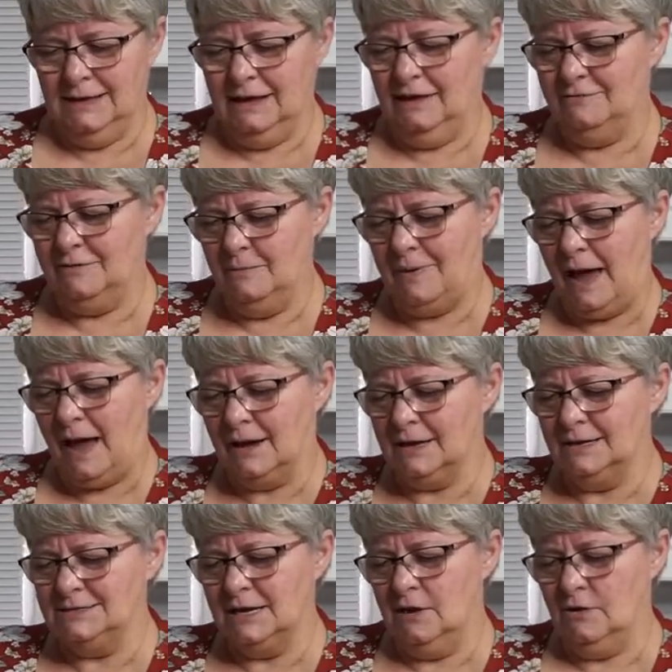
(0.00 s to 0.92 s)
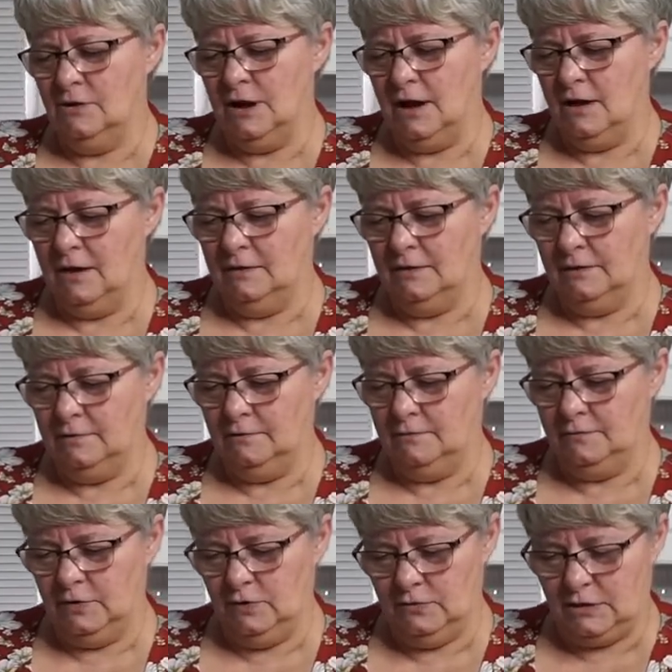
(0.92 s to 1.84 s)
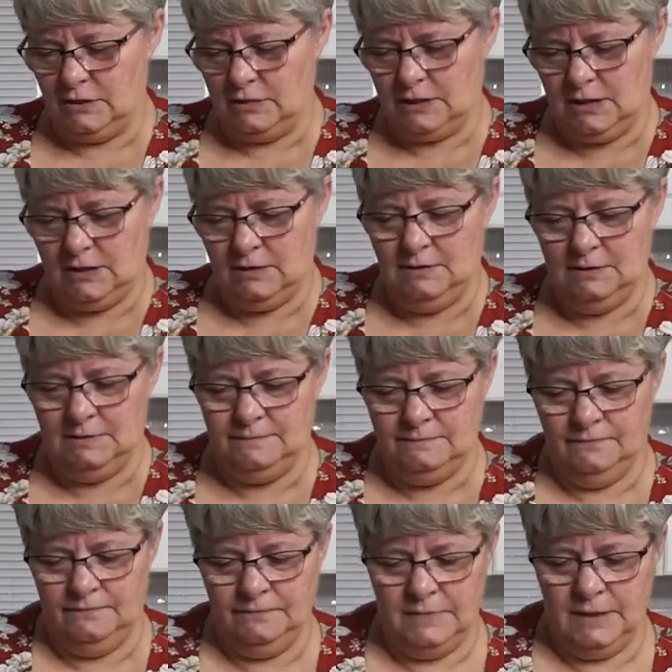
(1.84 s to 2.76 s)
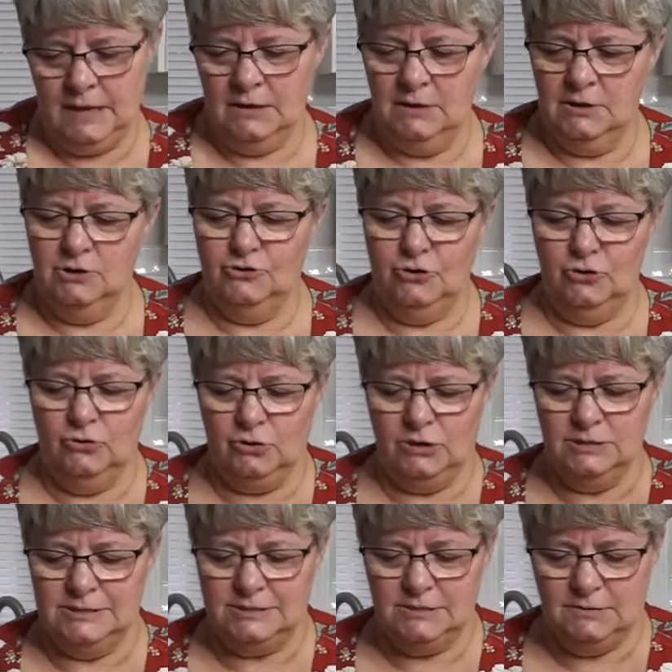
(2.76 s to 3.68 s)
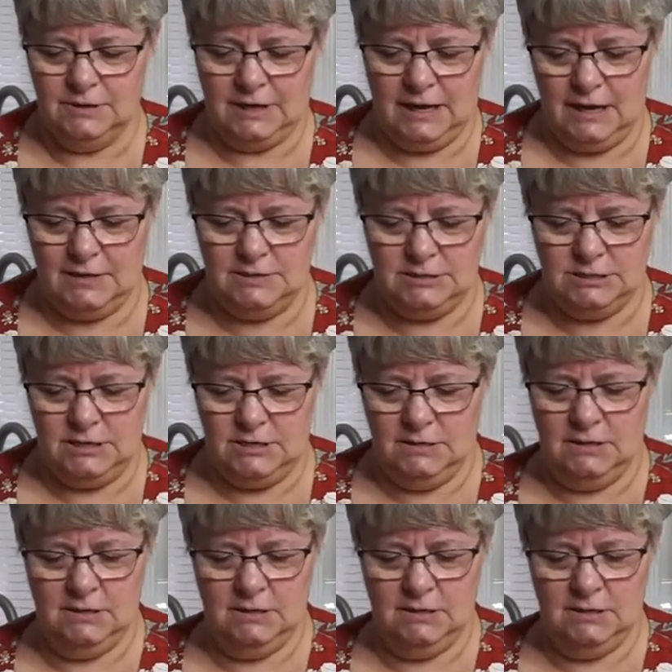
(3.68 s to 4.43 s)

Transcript: if you pack it down, I fear that the noodles will get,